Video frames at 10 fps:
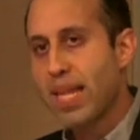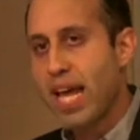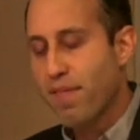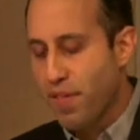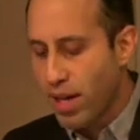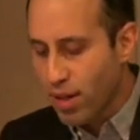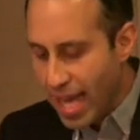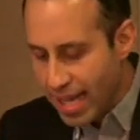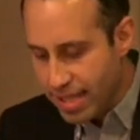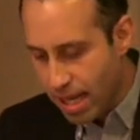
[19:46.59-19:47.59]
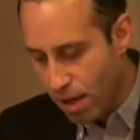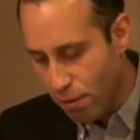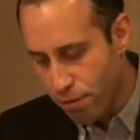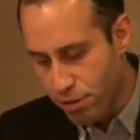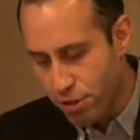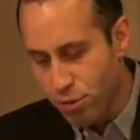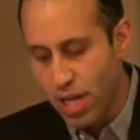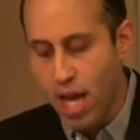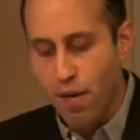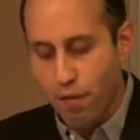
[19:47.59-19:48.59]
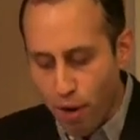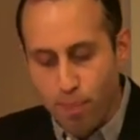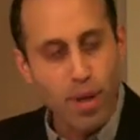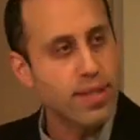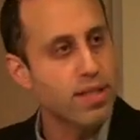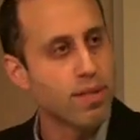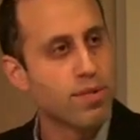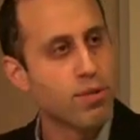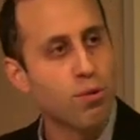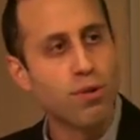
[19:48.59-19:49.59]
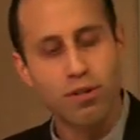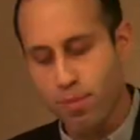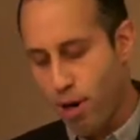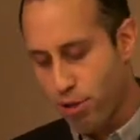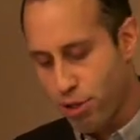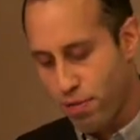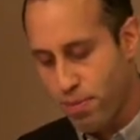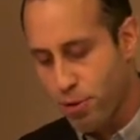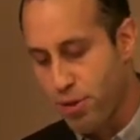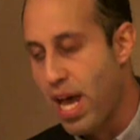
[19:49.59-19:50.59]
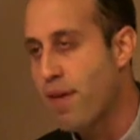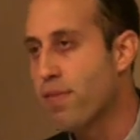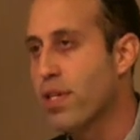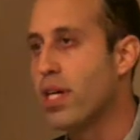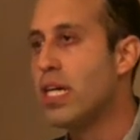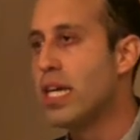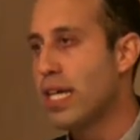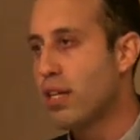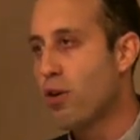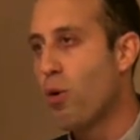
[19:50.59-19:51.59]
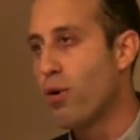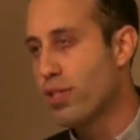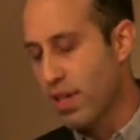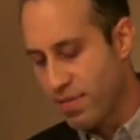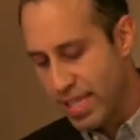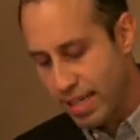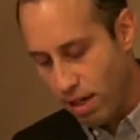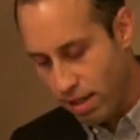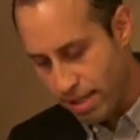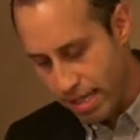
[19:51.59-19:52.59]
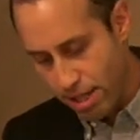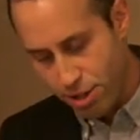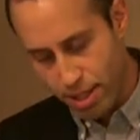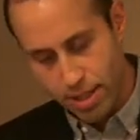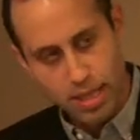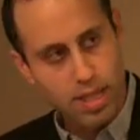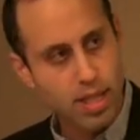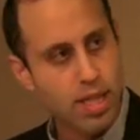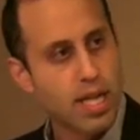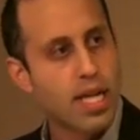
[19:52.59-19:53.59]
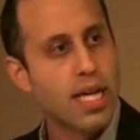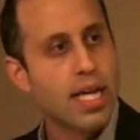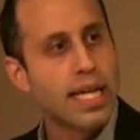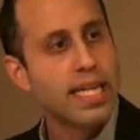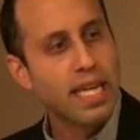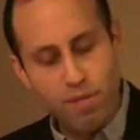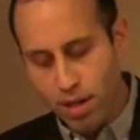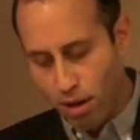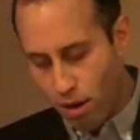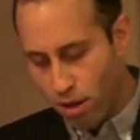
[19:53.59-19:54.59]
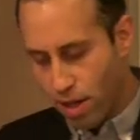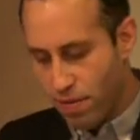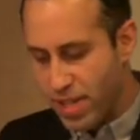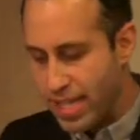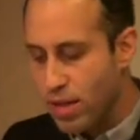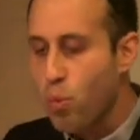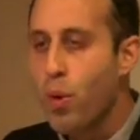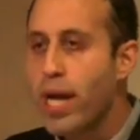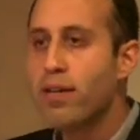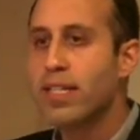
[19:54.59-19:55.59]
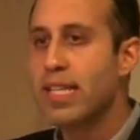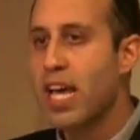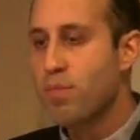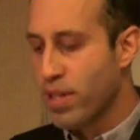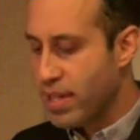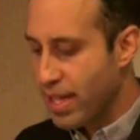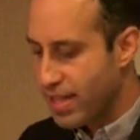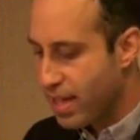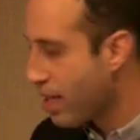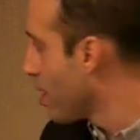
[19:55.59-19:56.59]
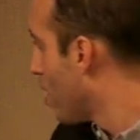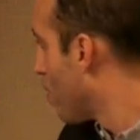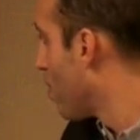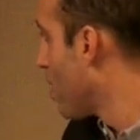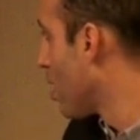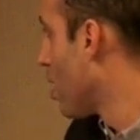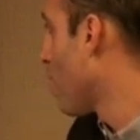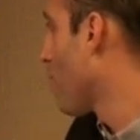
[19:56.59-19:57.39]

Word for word: and a final exile for Jews from Muslims through their departure from North Africa in the course of decolonization. Given all of this, where does Edmond Nathan Yafil